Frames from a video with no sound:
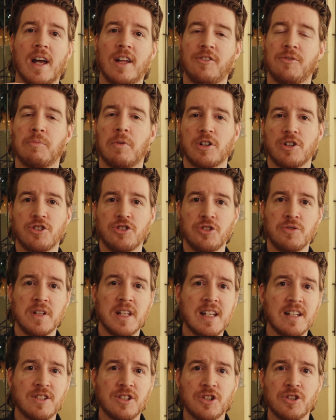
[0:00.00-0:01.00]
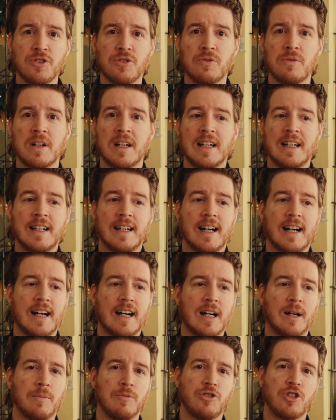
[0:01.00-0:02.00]
as much as you need to.
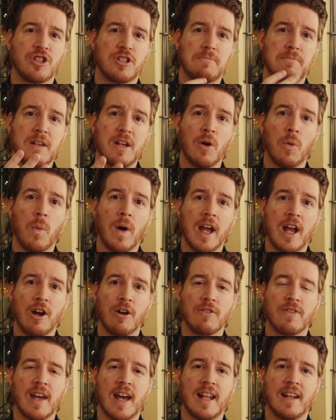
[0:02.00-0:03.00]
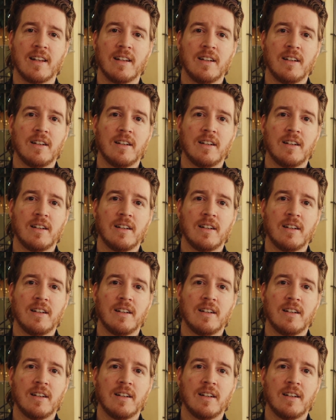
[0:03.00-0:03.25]
Just be aware that